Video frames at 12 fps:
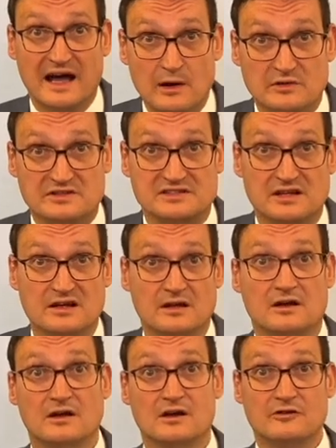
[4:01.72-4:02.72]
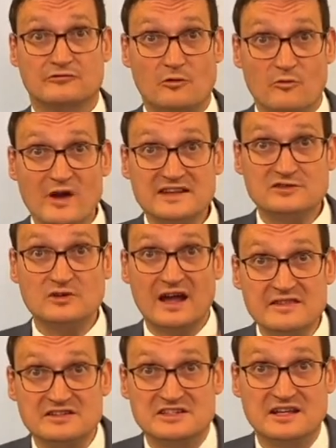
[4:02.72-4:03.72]
hours. From waste to
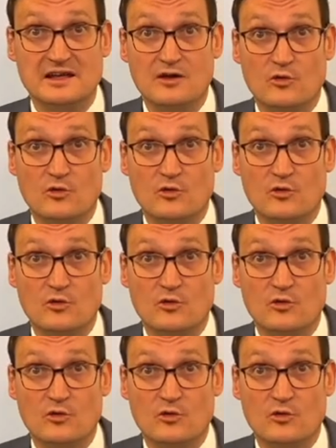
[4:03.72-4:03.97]
energy,